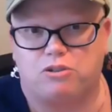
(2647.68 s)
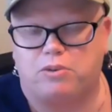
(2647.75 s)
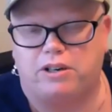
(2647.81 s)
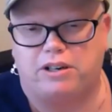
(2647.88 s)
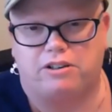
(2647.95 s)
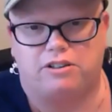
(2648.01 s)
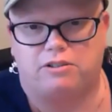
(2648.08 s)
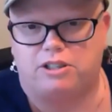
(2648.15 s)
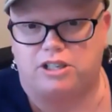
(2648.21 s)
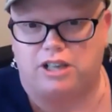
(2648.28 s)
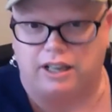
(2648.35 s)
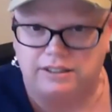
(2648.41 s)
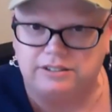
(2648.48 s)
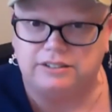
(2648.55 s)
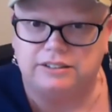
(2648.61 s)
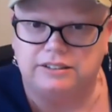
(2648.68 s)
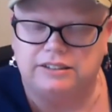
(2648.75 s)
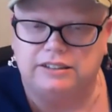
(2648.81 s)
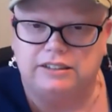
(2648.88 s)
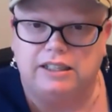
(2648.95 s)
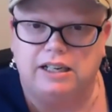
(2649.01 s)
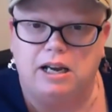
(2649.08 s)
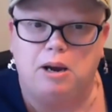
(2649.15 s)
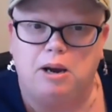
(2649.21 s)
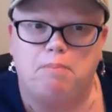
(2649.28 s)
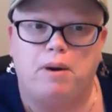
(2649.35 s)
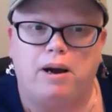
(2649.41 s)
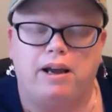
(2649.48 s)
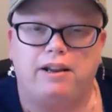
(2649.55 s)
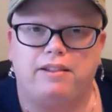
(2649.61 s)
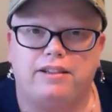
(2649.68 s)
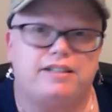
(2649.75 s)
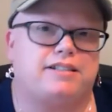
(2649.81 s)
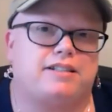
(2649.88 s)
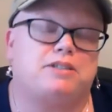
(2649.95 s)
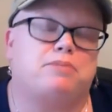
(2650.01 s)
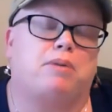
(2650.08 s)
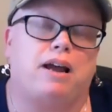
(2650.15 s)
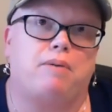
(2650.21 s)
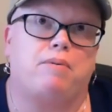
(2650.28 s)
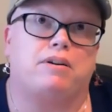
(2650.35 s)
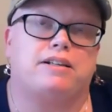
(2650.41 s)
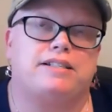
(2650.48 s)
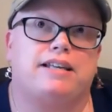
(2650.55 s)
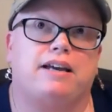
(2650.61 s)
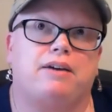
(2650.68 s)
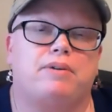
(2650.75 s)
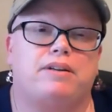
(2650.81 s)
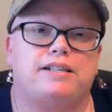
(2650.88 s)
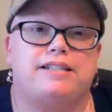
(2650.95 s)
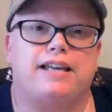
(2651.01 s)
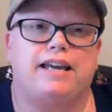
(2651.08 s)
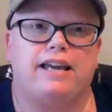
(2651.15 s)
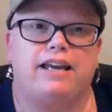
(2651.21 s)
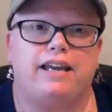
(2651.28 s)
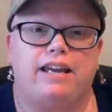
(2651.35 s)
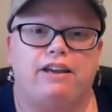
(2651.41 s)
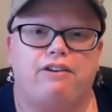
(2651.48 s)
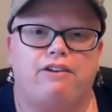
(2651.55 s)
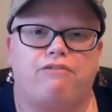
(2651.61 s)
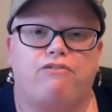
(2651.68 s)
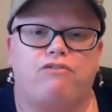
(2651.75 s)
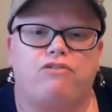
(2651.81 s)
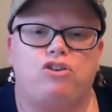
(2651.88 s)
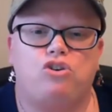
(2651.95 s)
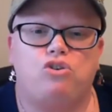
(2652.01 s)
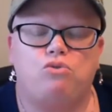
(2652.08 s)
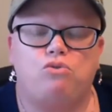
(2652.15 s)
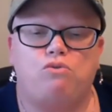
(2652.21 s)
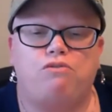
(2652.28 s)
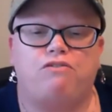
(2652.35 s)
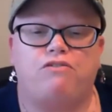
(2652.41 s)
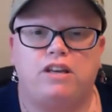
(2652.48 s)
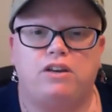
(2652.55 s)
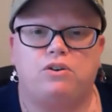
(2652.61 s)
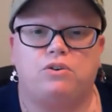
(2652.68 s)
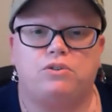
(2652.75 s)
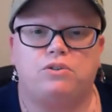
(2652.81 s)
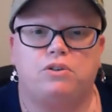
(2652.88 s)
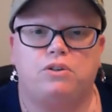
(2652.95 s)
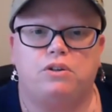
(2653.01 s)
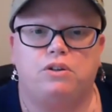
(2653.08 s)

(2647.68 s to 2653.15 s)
we're done. But this is what I want to say. I want to say if you feel